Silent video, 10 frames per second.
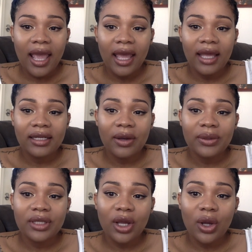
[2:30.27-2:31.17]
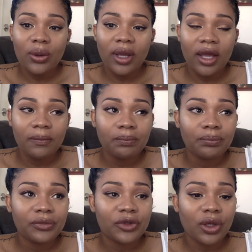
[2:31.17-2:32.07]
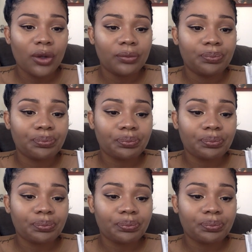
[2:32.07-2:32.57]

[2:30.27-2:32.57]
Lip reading: And I was like, okay. So